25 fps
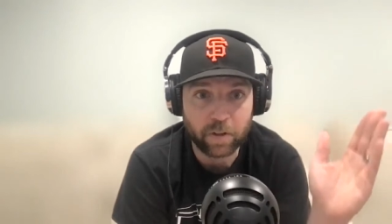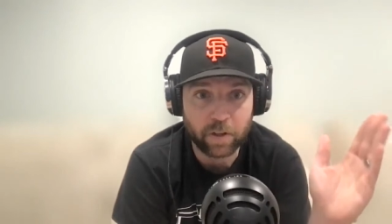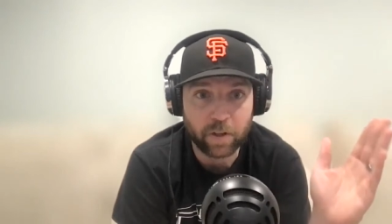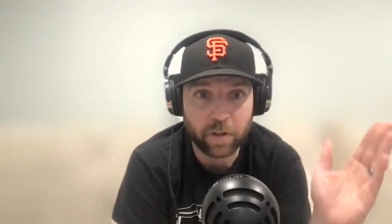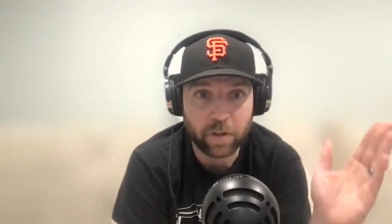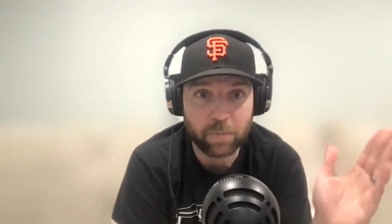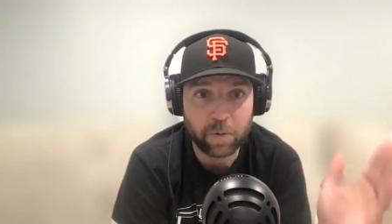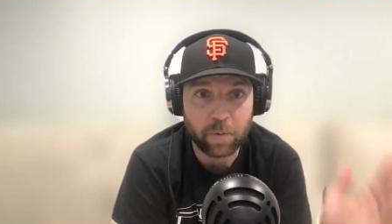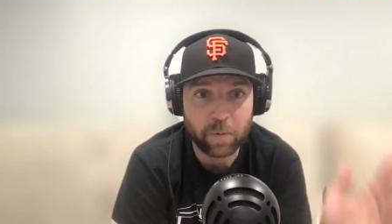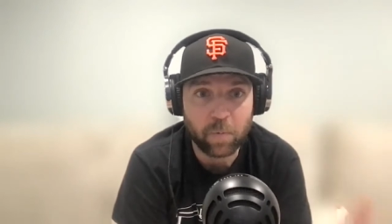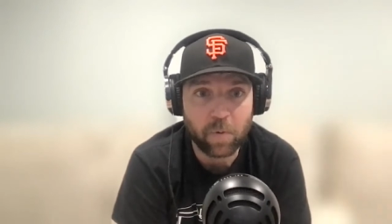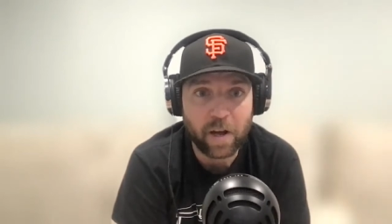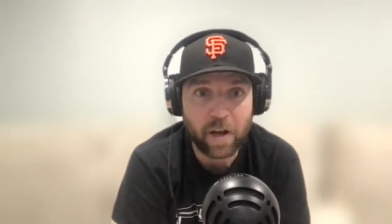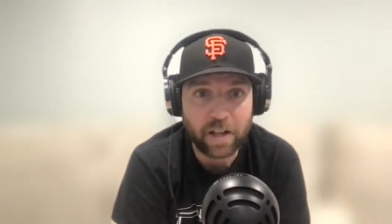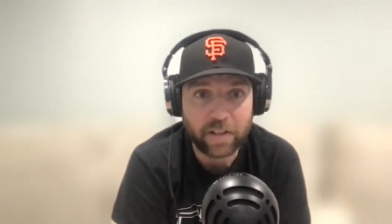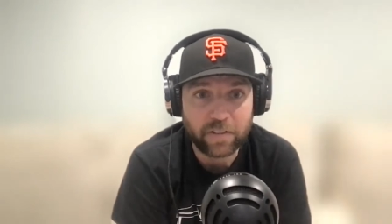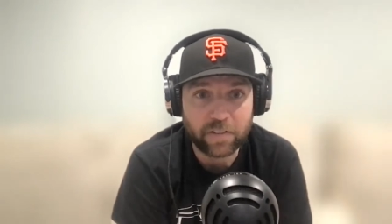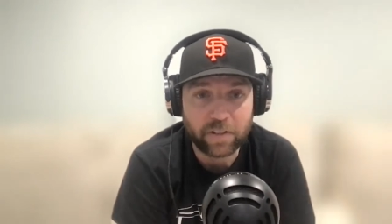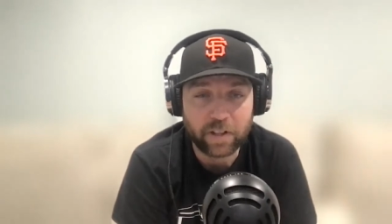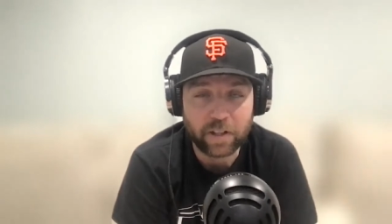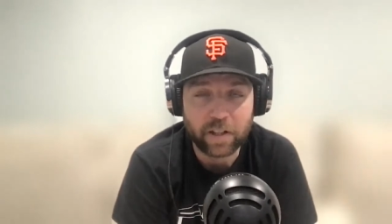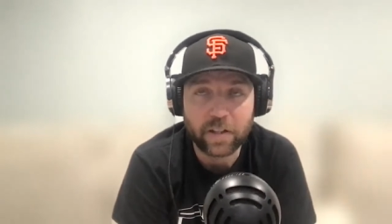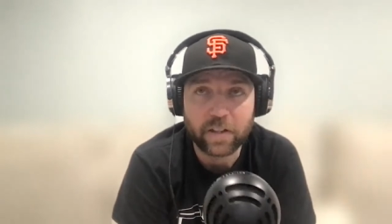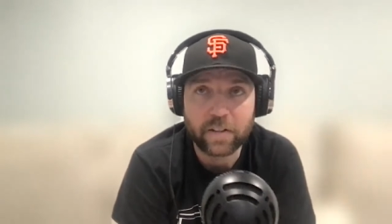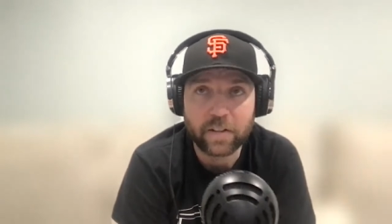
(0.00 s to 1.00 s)
going to be
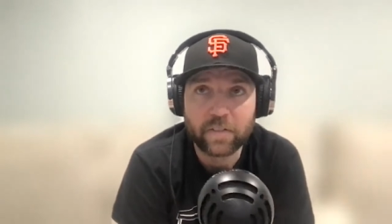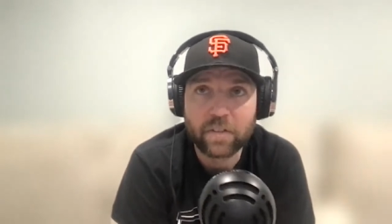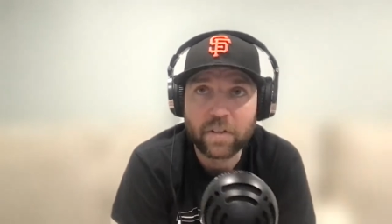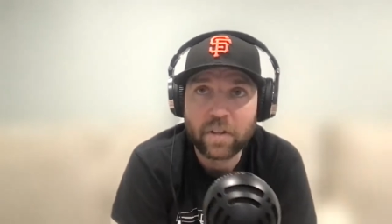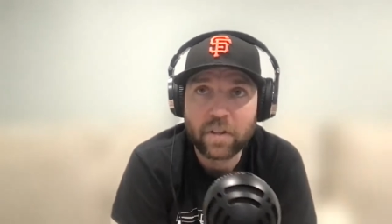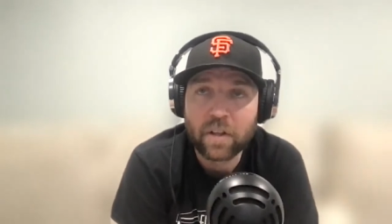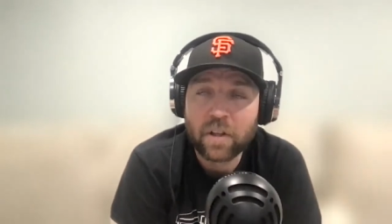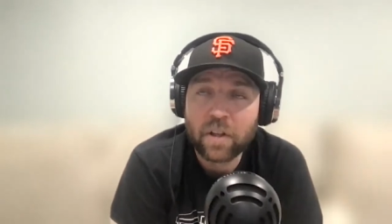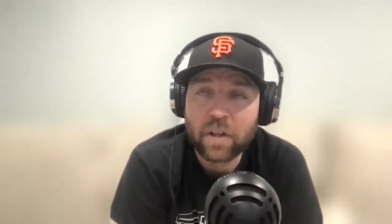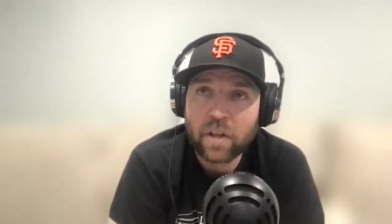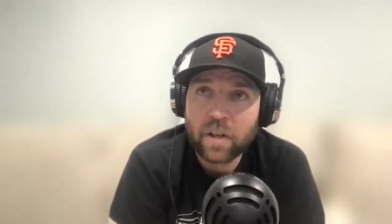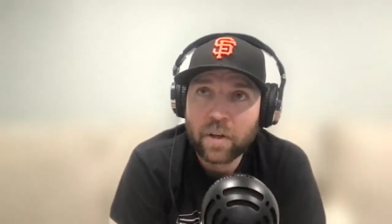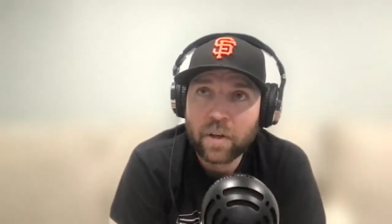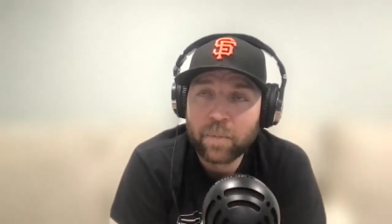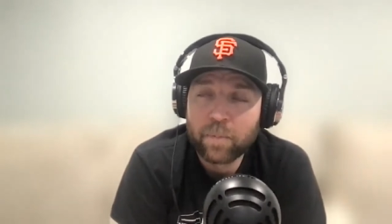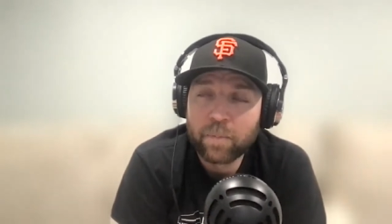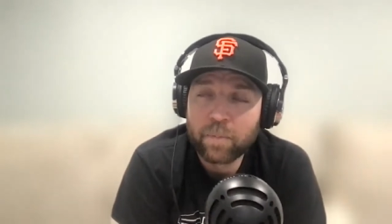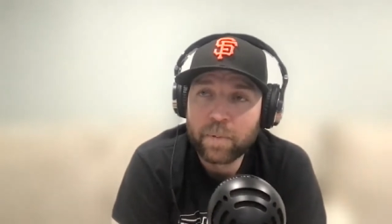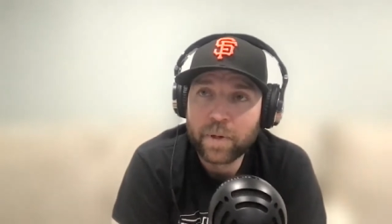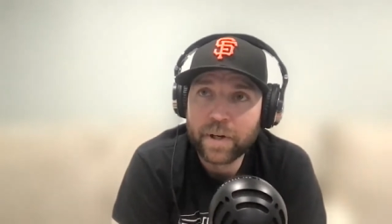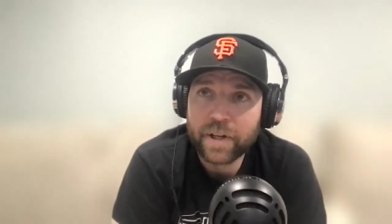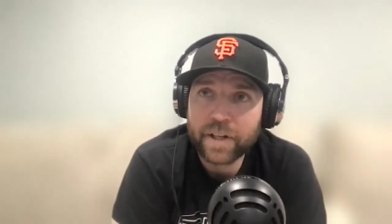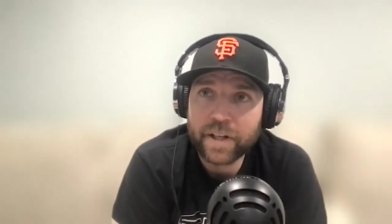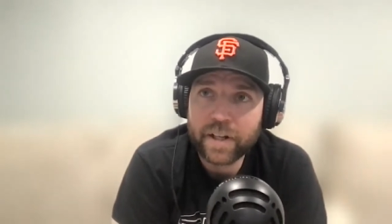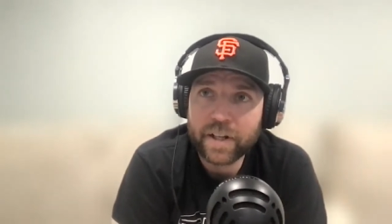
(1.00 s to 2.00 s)
watching it
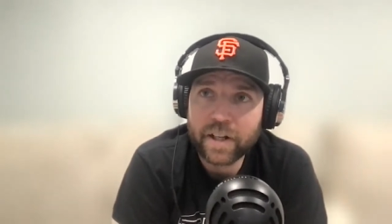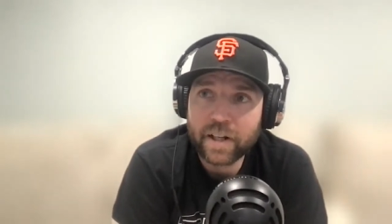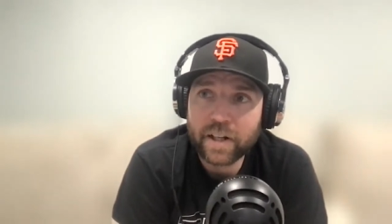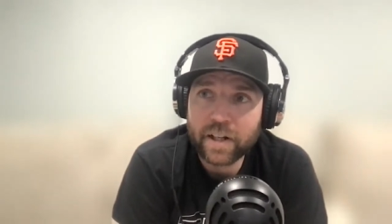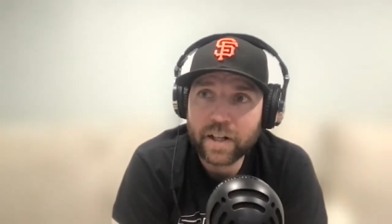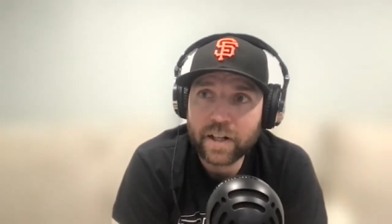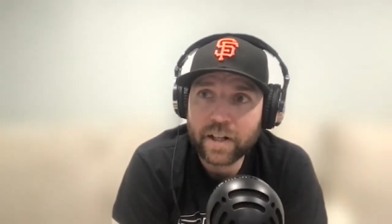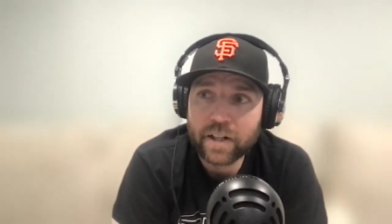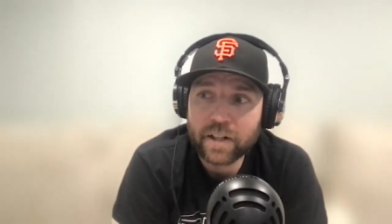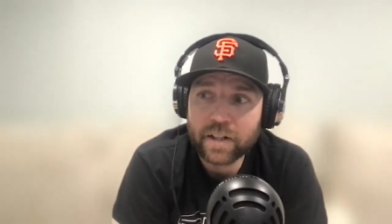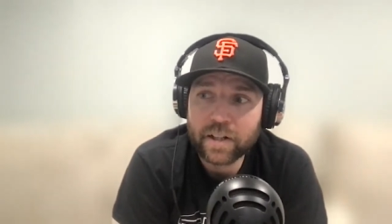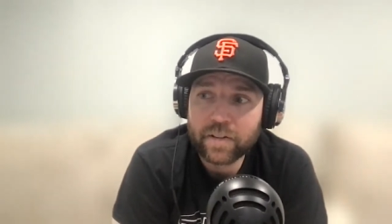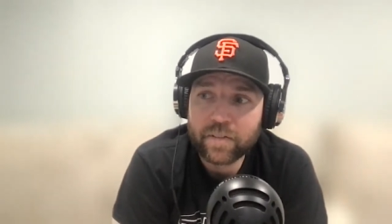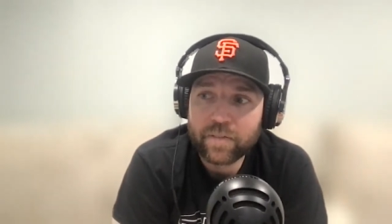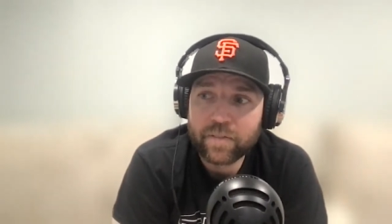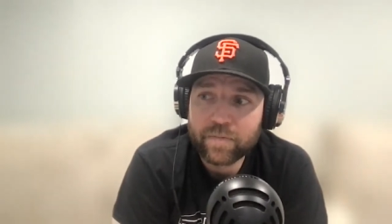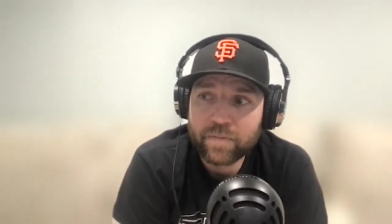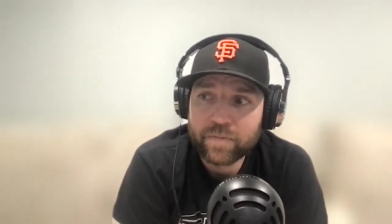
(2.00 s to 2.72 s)
but uh